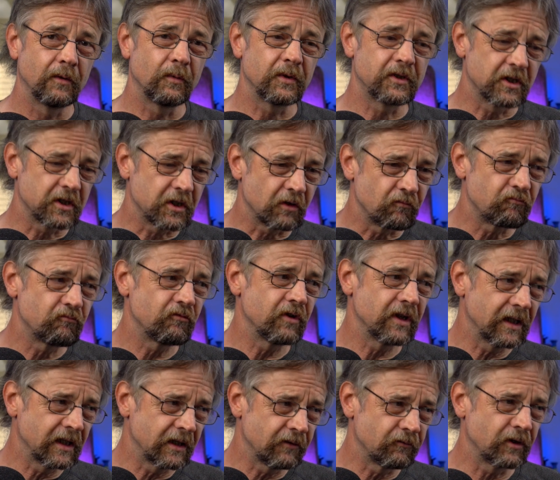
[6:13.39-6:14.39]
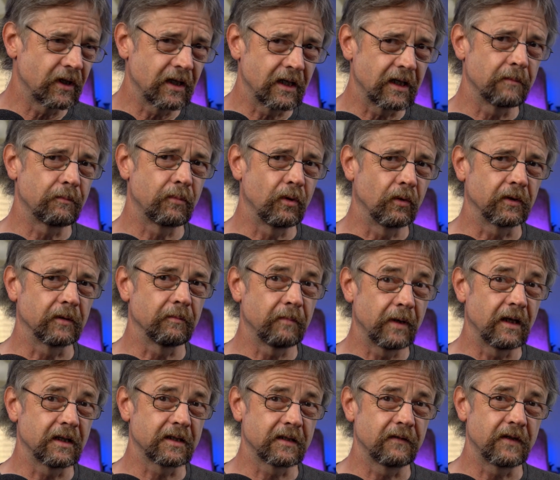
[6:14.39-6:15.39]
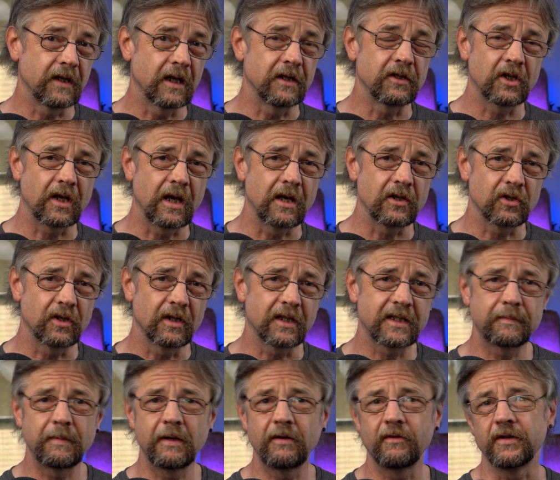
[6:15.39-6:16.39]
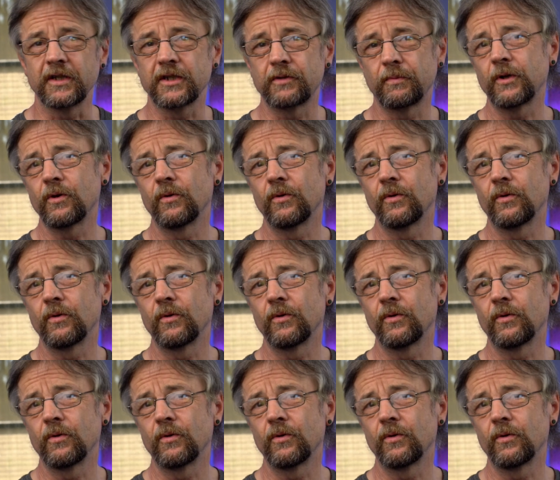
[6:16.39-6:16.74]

which is a really, really important part of the educational experience.